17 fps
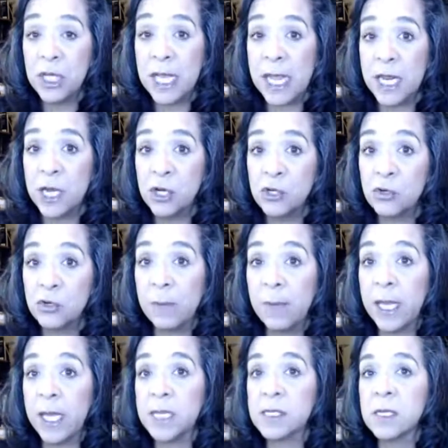industry,
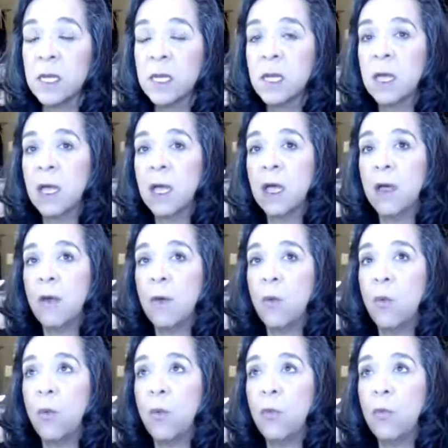because
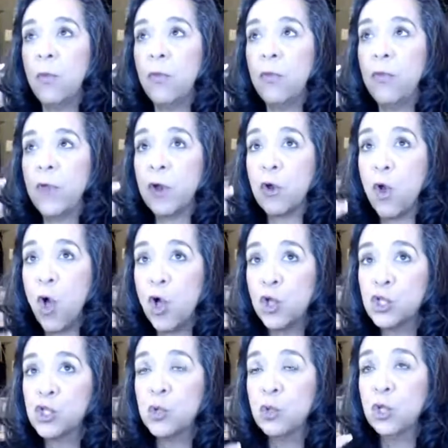they're
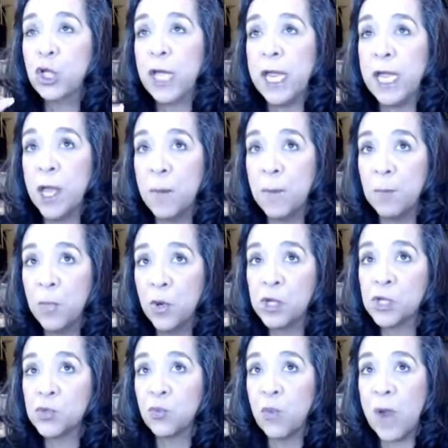also looking at
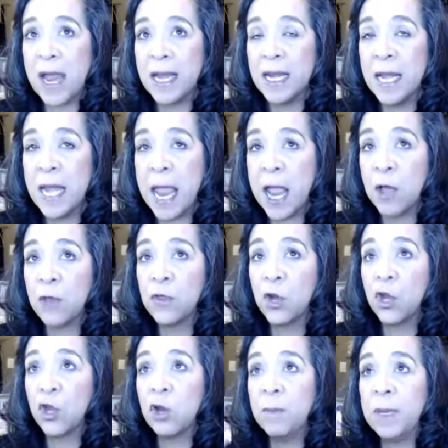books right now that are
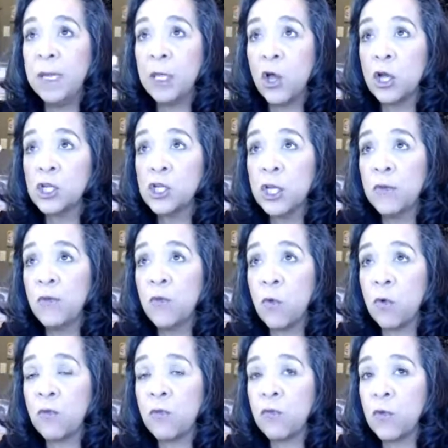going to be launching
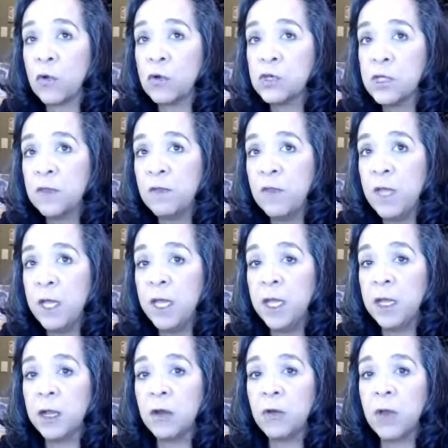for first of the
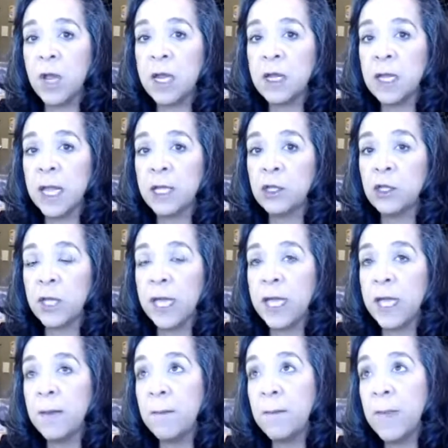year, and like looking
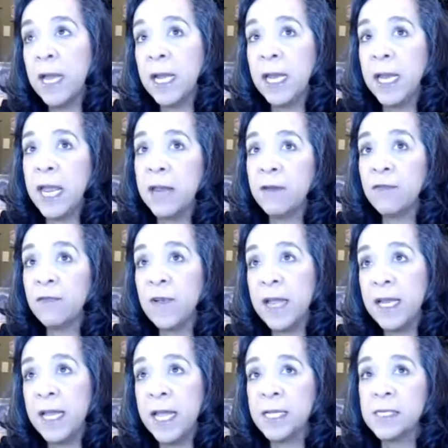at money and
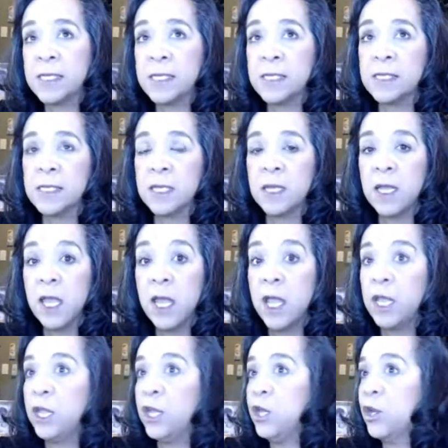finances and,
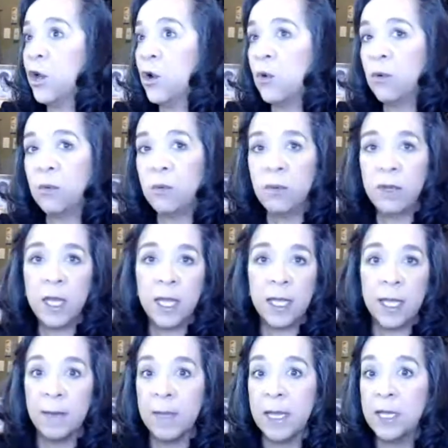you know,
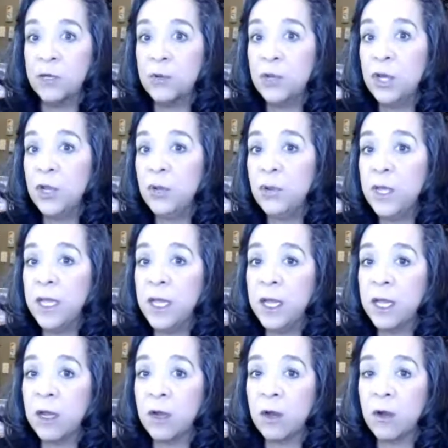coming into a new
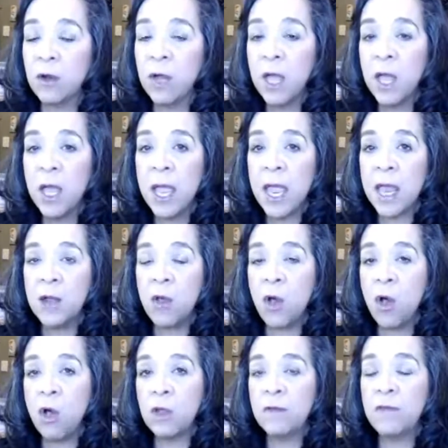year, and
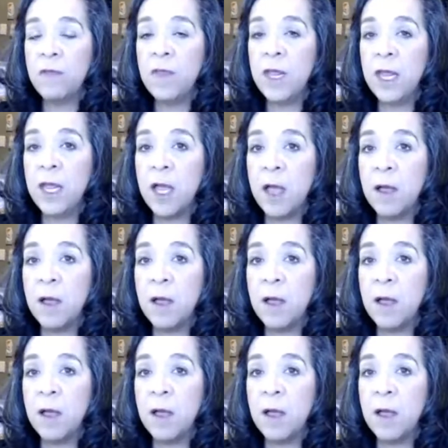all of the